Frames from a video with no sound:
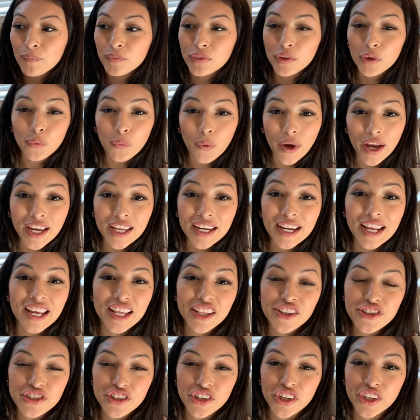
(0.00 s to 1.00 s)
the way to
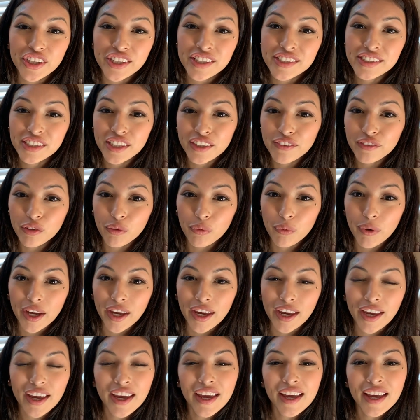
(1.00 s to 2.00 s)
enter this
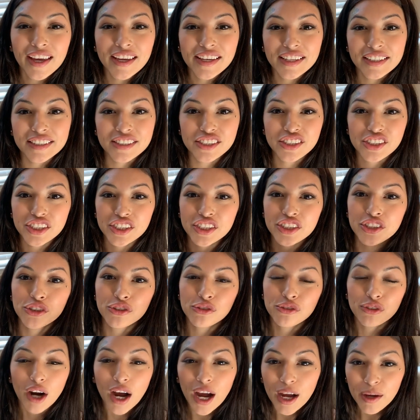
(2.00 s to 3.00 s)
giveaway is
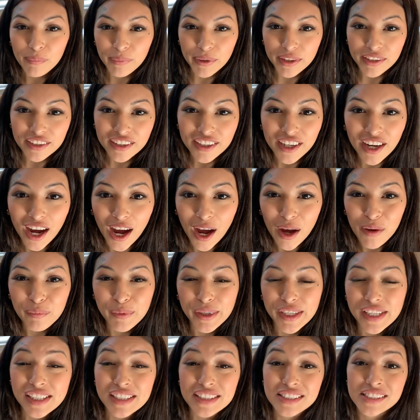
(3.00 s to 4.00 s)
just drop in the
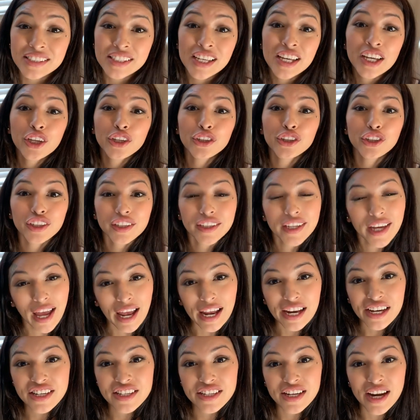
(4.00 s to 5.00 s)
comments your
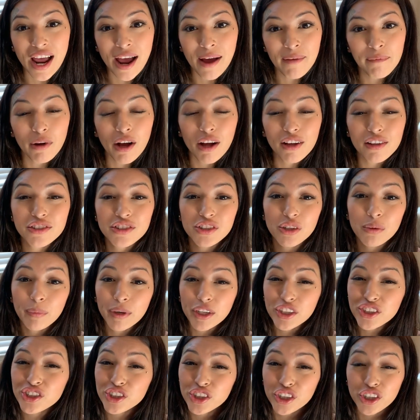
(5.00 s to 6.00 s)
Cash App. Also,
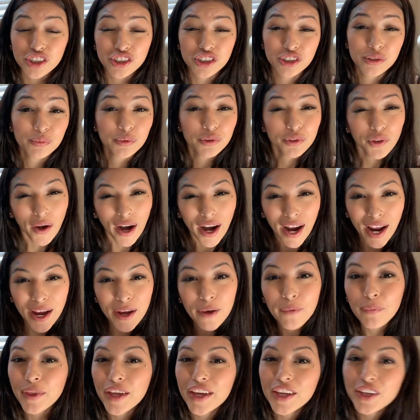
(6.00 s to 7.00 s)
make sure you're
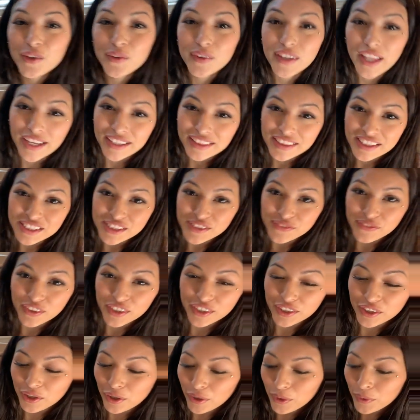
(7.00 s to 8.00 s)
subscribed and you like this
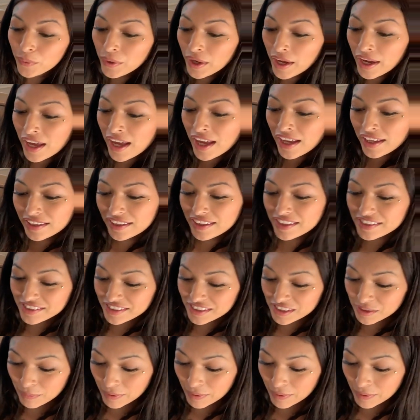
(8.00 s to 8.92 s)
video. Kingston's